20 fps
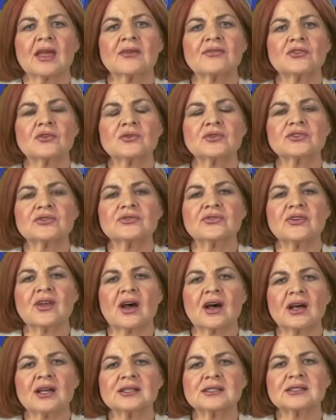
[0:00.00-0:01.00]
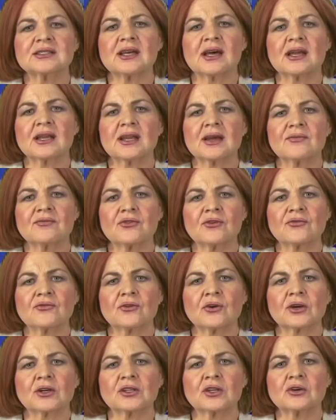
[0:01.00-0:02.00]
If you do not sign up for
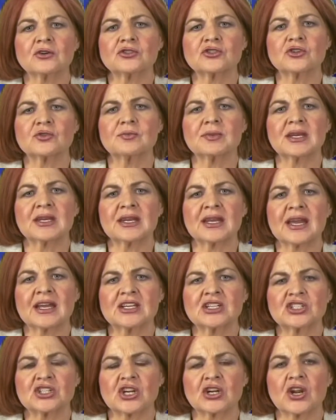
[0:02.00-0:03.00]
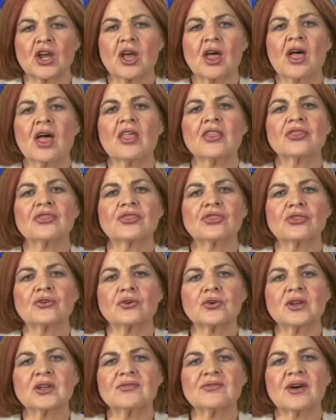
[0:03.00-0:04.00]
foreclosure mediation,
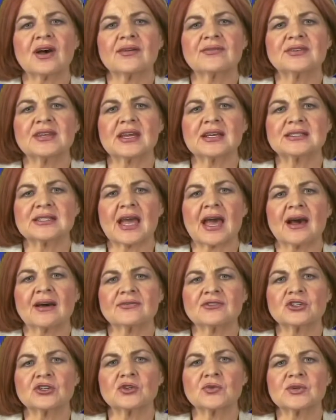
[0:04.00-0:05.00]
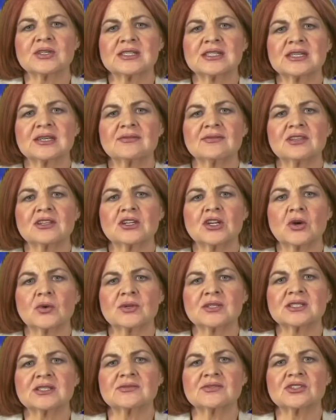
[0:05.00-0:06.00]
35 days after you receive the
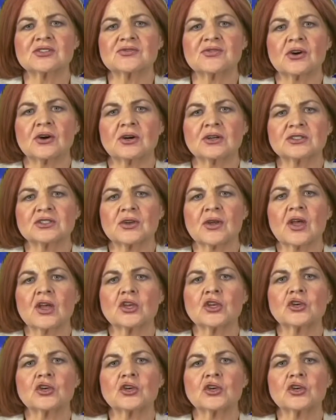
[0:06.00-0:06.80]
notice of default,